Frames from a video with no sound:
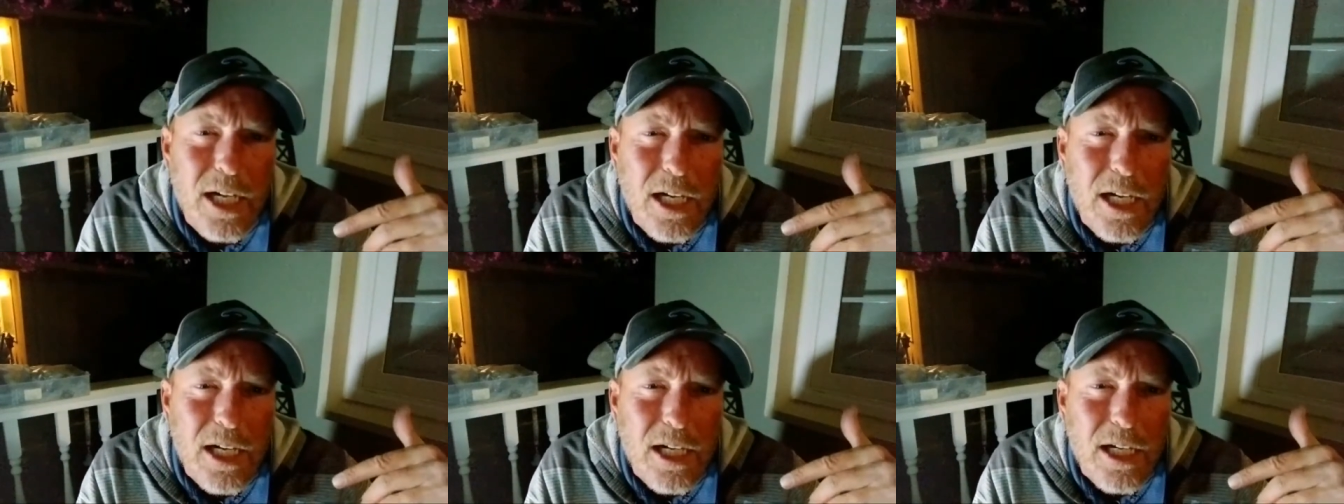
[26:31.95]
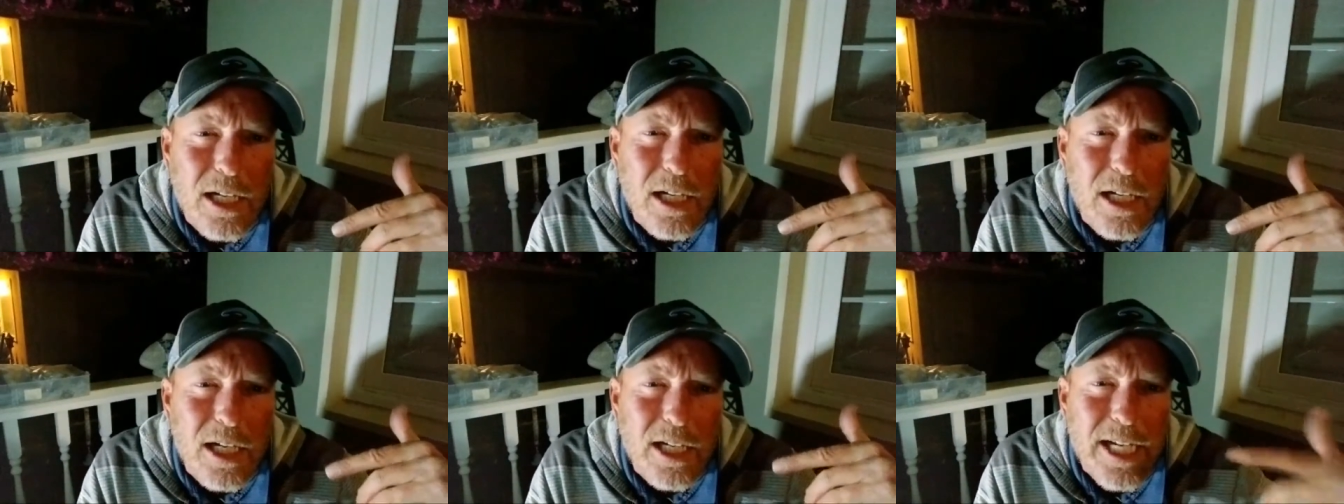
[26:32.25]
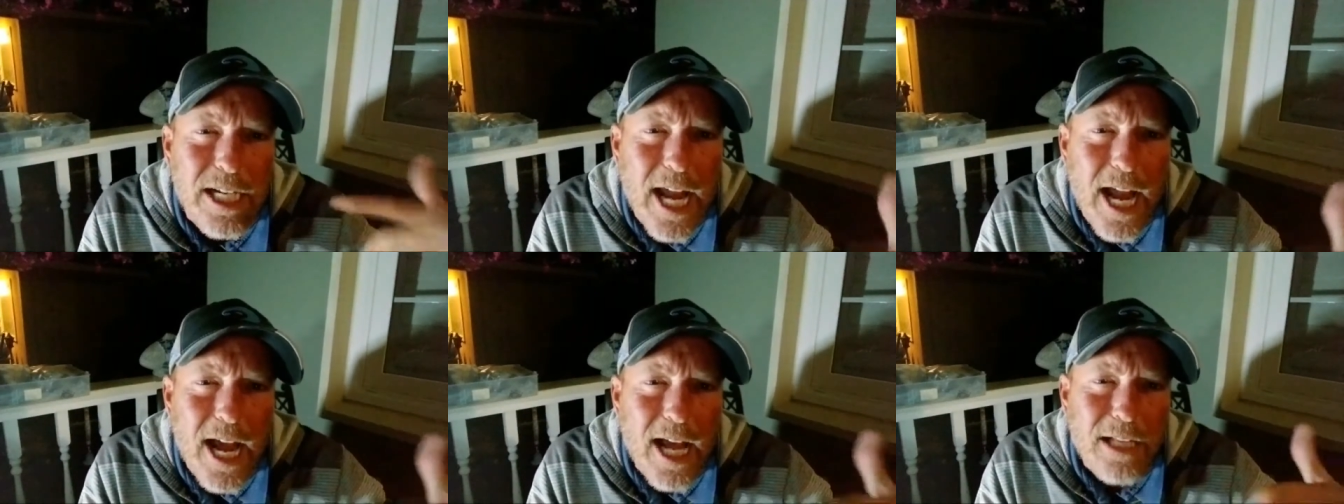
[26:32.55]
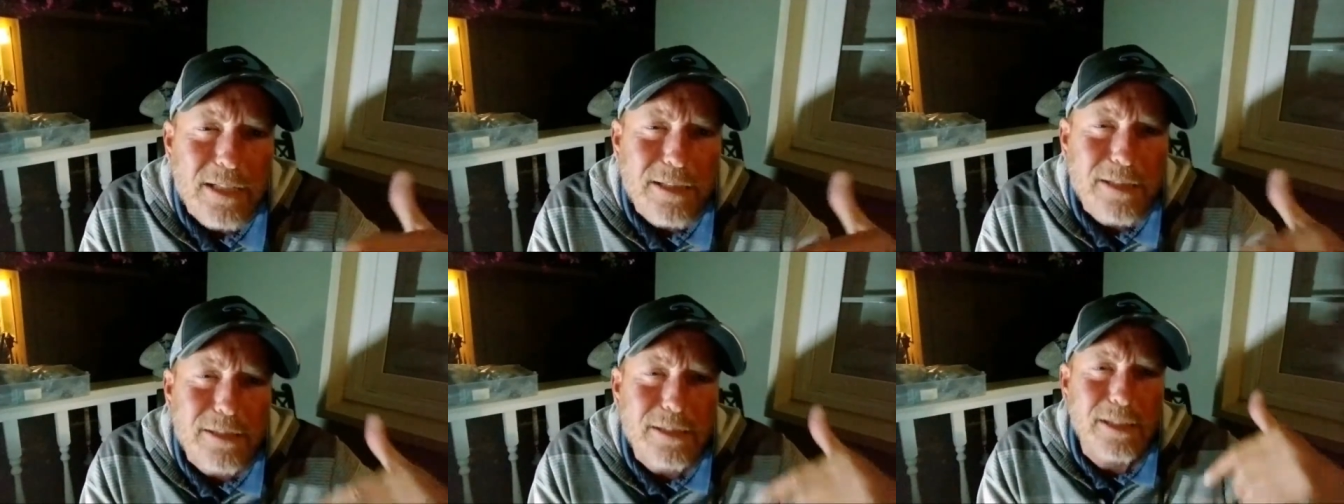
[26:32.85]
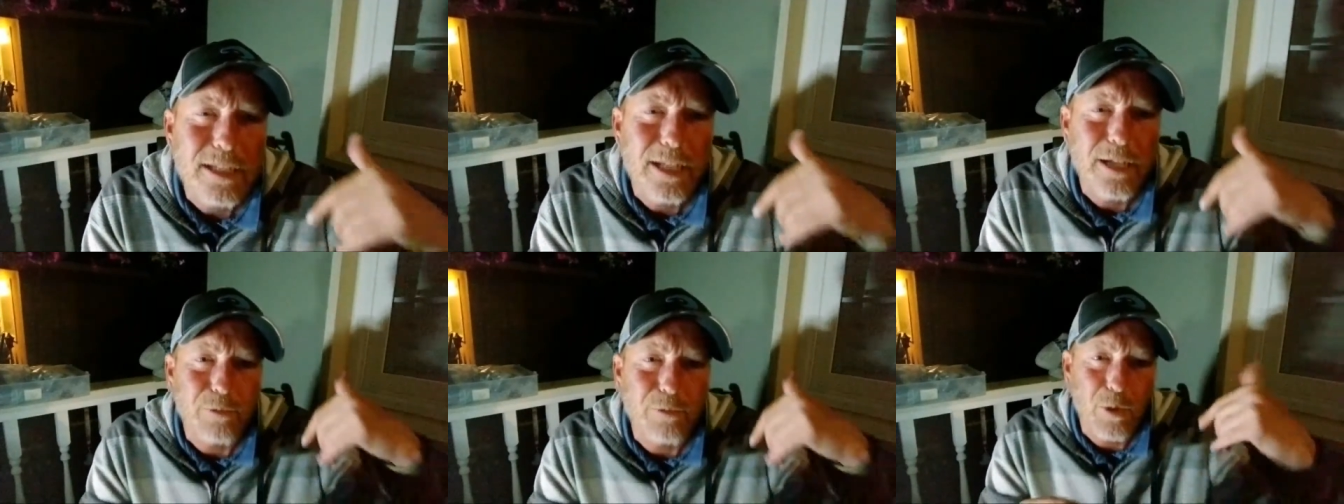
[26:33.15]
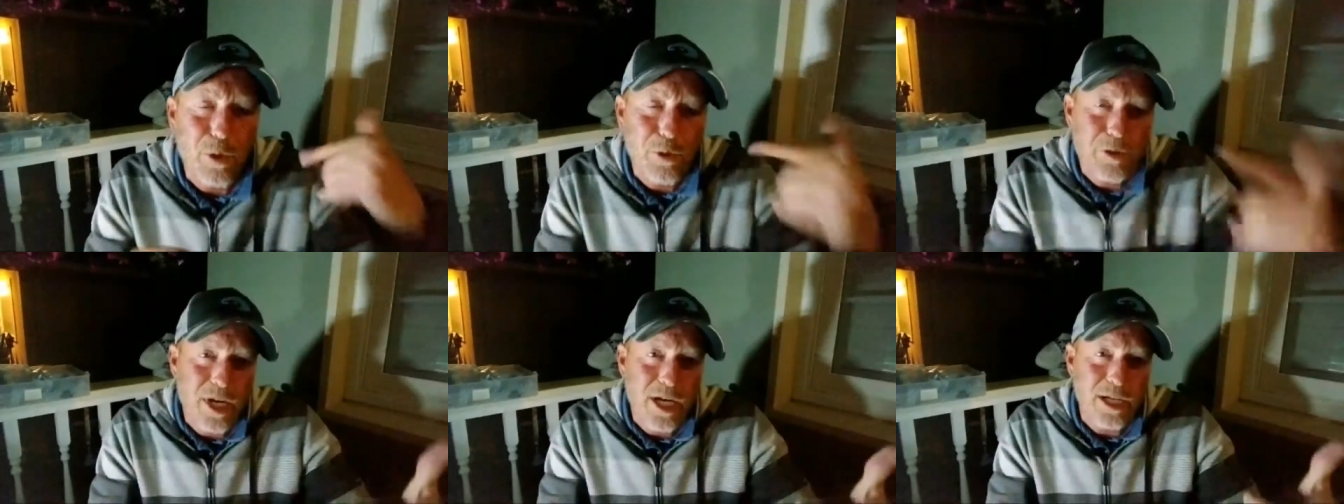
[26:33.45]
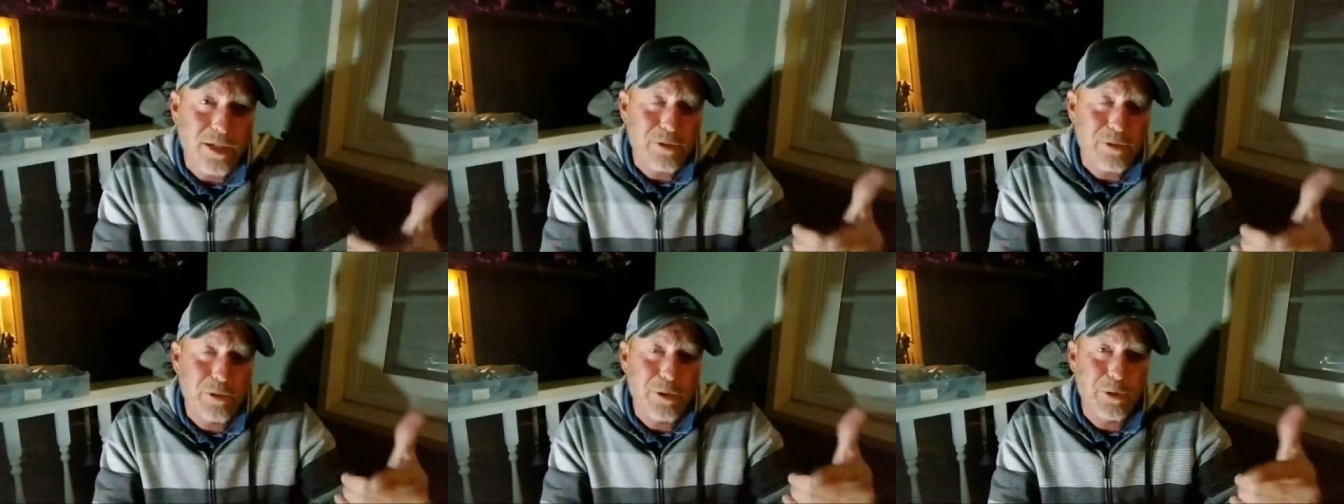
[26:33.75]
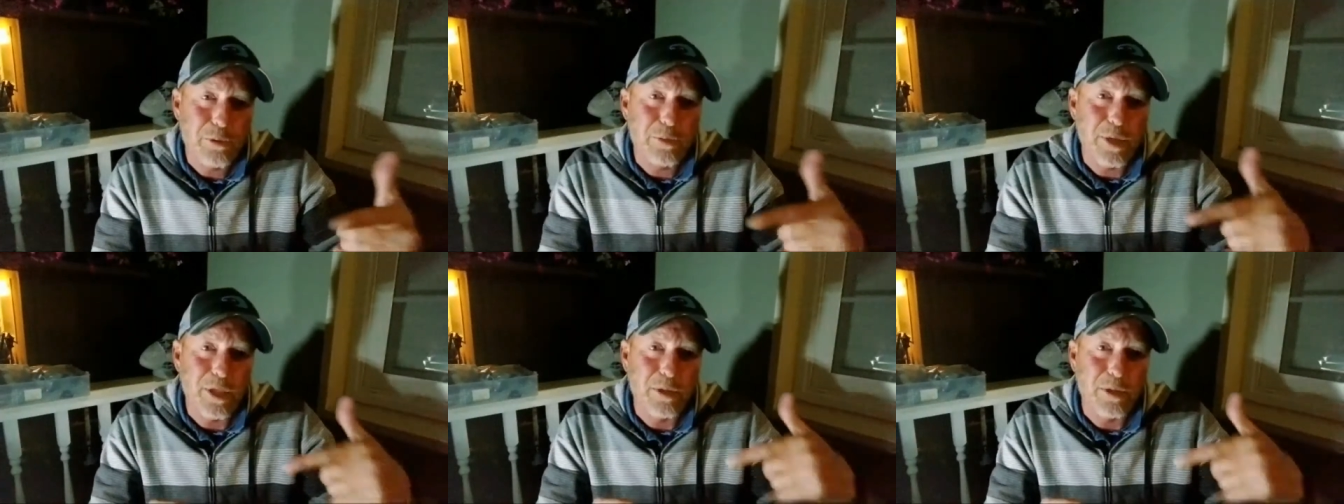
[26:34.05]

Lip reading: a cast and then rotate through them.